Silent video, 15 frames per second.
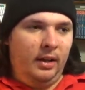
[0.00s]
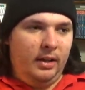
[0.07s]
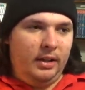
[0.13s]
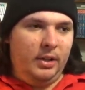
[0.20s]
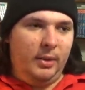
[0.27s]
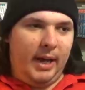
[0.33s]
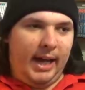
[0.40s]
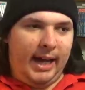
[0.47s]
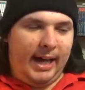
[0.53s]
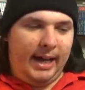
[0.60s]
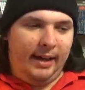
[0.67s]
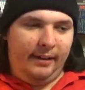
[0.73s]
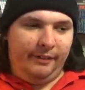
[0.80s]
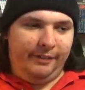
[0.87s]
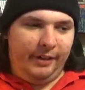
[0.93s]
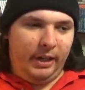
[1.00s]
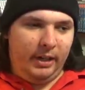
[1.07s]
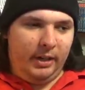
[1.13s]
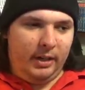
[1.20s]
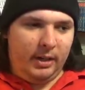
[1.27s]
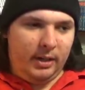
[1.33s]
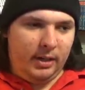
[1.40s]
You have
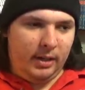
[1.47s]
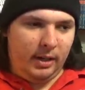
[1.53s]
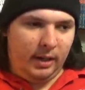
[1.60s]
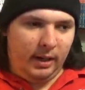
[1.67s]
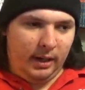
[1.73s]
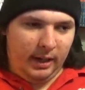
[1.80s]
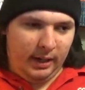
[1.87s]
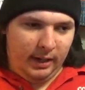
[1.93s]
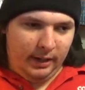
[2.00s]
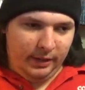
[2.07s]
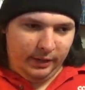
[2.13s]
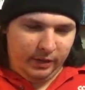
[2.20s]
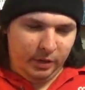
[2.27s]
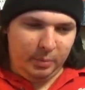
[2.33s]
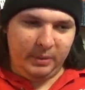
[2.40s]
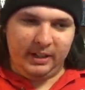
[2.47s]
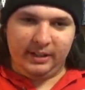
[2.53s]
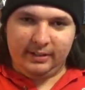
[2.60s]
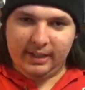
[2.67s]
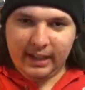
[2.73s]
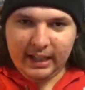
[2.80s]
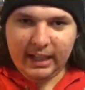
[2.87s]
the dude with the
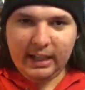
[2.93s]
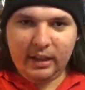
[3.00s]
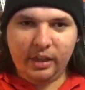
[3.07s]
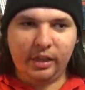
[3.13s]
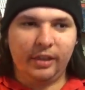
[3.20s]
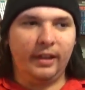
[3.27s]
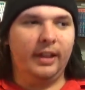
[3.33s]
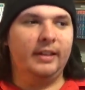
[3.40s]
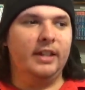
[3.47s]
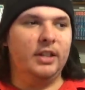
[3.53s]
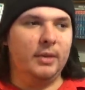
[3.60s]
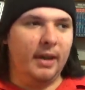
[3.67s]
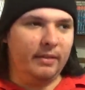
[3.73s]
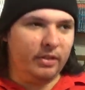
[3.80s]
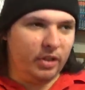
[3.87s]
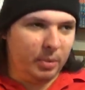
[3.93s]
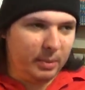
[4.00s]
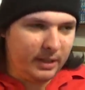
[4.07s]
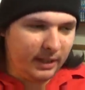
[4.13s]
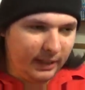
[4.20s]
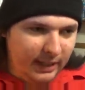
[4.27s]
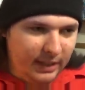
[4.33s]
teeth, and then you have the dude
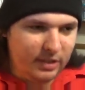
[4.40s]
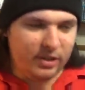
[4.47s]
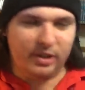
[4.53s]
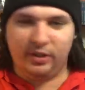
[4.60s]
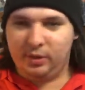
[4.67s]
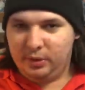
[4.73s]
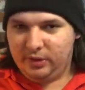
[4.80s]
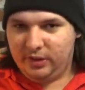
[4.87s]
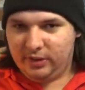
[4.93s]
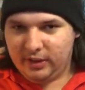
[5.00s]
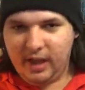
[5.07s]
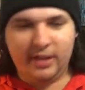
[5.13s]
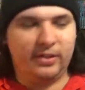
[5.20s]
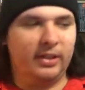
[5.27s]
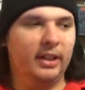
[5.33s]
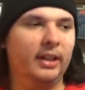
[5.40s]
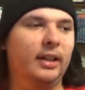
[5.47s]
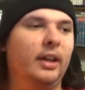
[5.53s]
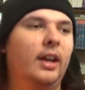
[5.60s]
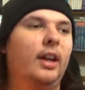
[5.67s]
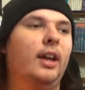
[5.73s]
with the leeches who is disgusting.